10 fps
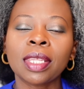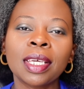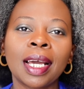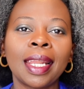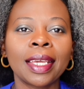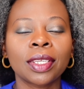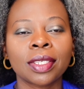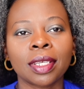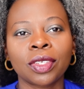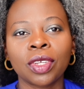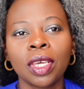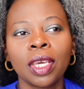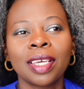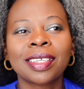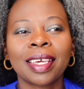I think I like it.
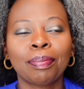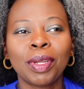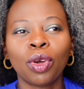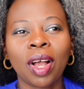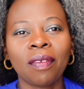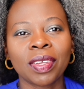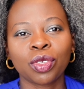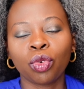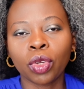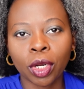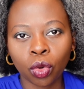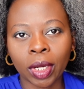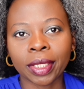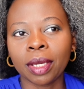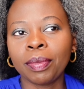it's like pillow covers you're gonna
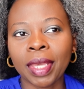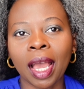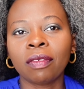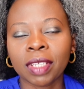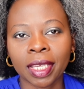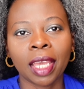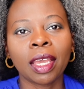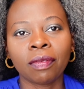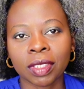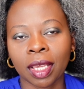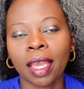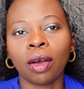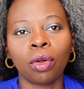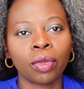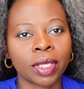look at them year after year, year after year
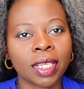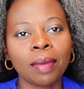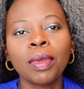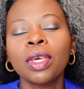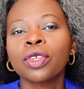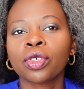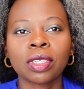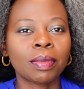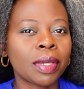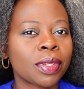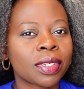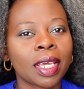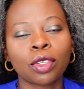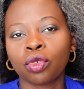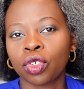all the time so sometimes it's
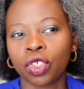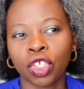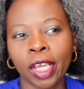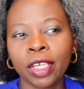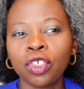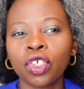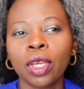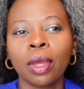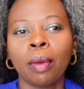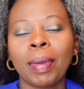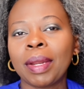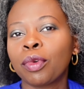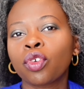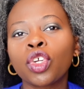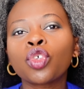nice to change but
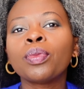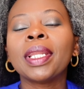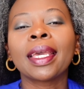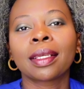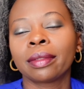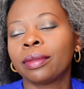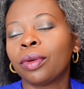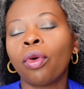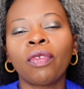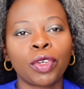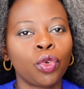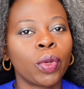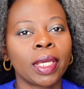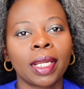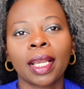I'm not going to be like
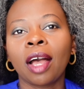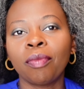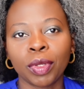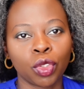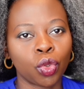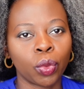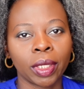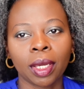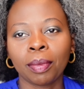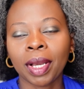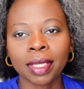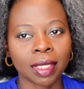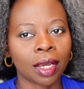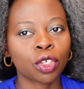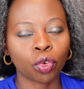overdoing it like I've been doing I'm
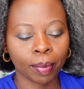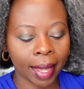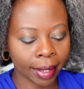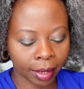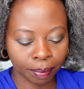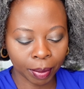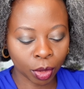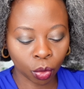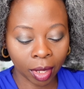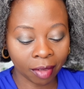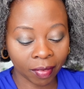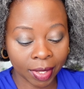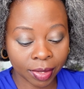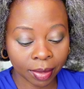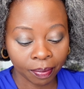cutting out on buying pillow
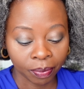covers